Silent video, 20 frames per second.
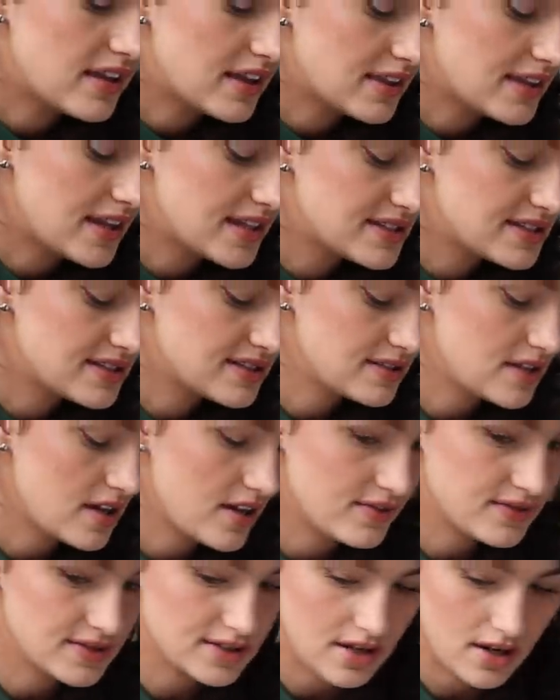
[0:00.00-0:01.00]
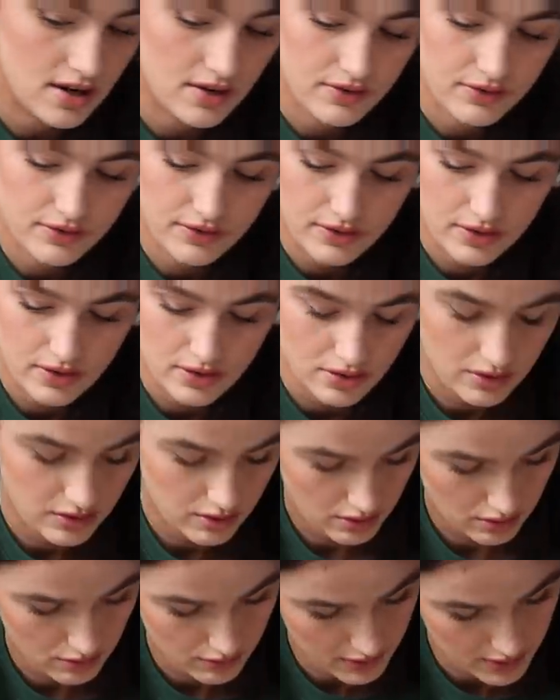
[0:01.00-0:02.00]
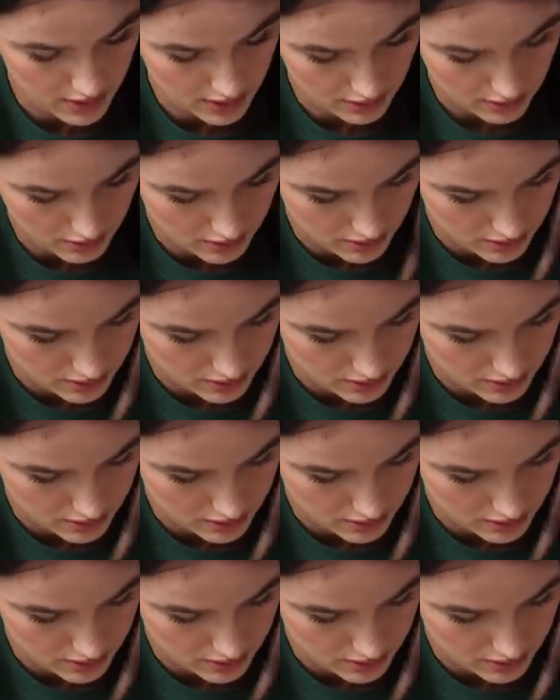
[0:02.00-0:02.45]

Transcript: think they're to serve stuff. I don't really know.